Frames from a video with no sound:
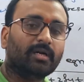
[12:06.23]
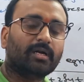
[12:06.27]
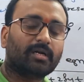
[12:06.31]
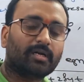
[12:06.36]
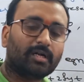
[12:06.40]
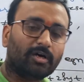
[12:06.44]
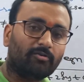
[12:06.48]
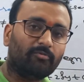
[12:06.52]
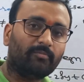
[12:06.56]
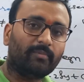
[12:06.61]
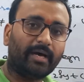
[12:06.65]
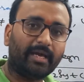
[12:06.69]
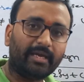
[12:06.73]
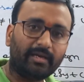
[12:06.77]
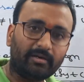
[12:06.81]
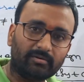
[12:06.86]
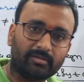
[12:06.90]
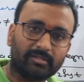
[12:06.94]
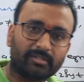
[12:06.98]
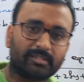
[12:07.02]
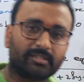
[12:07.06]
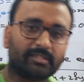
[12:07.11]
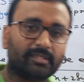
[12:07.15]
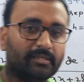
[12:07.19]
Now my
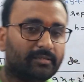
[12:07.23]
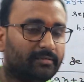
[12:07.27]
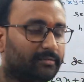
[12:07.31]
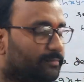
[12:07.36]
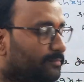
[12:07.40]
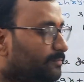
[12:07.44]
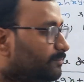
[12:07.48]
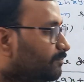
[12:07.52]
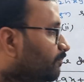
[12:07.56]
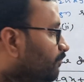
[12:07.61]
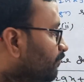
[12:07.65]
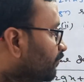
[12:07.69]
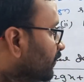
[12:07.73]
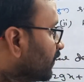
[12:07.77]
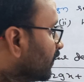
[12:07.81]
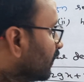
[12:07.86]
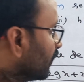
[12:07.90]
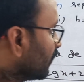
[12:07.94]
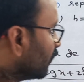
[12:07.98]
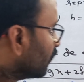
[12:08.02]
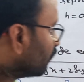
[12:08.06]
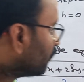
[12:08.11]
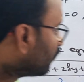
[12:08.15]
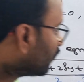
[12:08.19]
question,
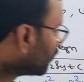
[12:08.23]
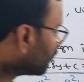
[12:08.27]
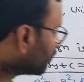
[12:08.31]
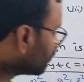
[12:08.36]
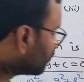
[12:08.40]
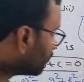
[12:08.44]
for